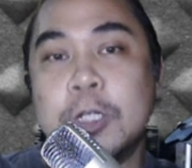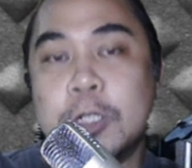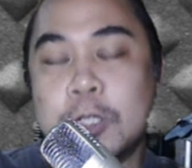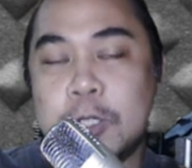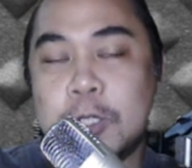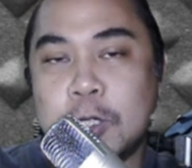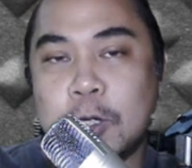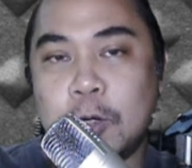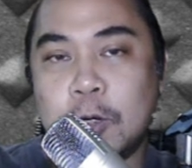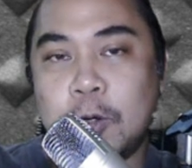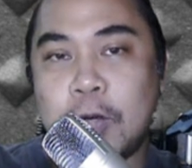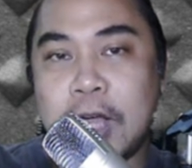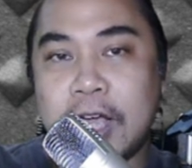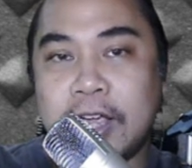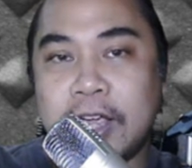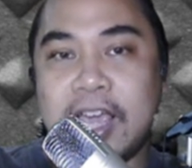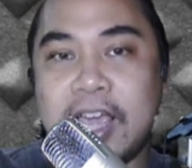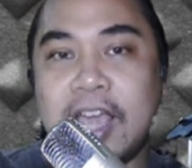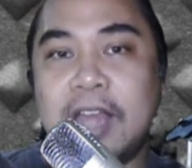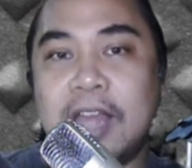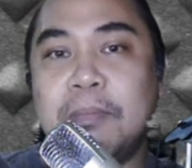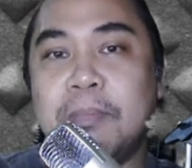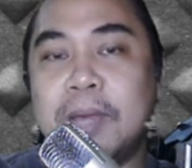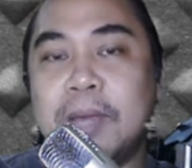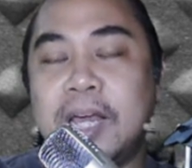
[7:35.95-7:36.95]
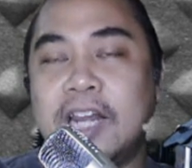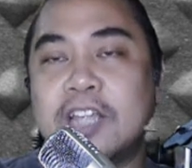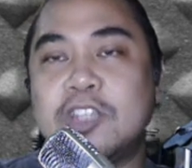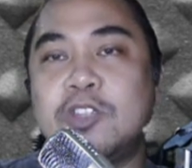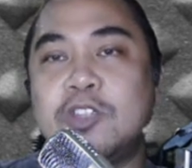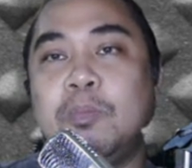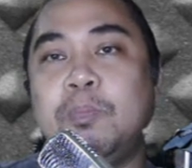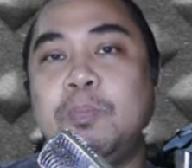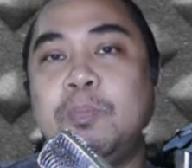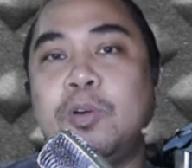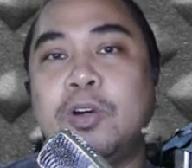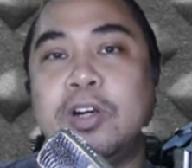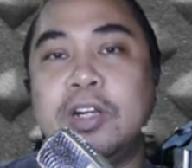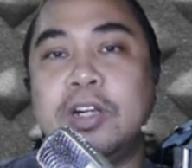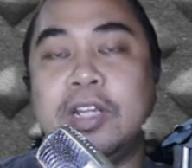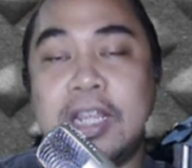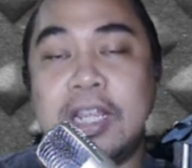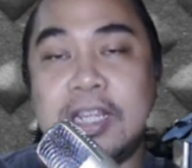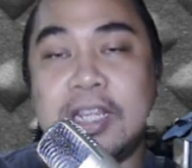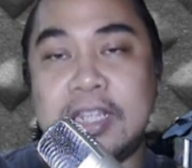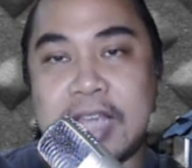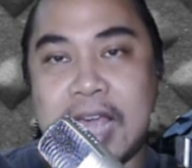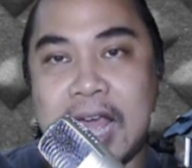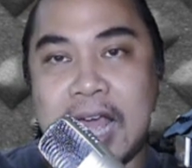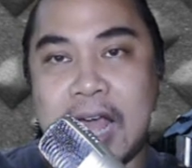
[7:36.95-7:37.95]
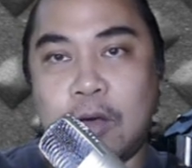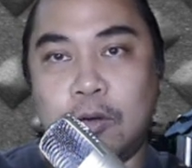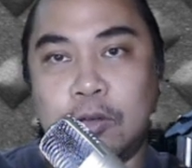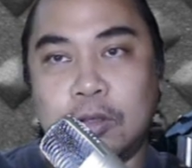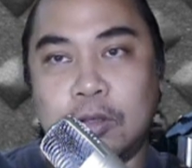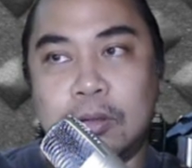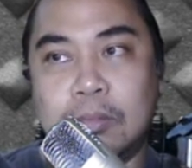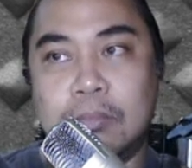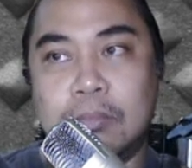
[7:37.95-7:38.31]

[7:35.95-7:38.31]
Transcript: So again, mana support is out.